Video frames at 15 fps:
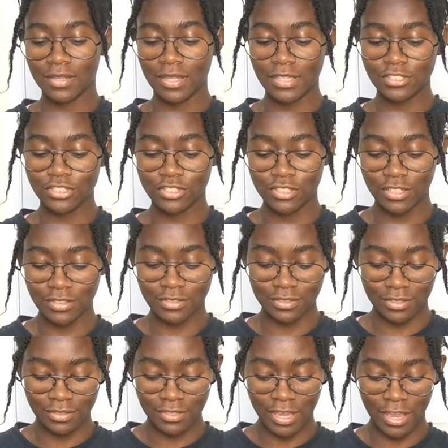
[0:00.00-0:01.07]
let's
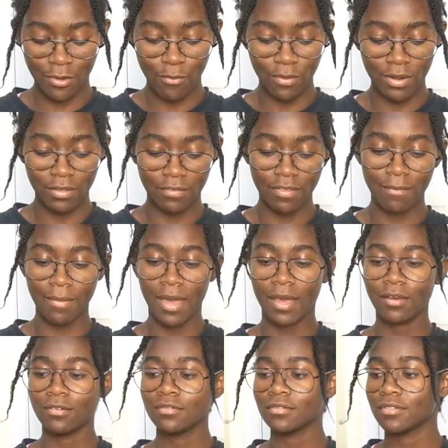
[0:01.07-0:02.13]
just take one of them
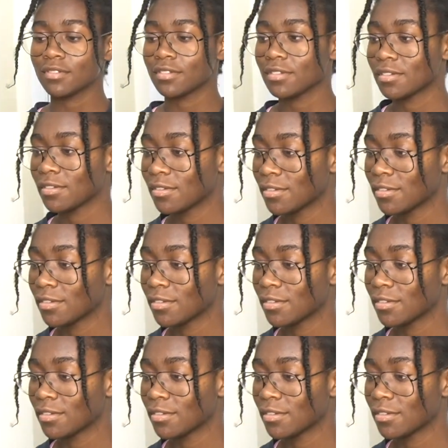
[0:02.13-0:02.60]
out.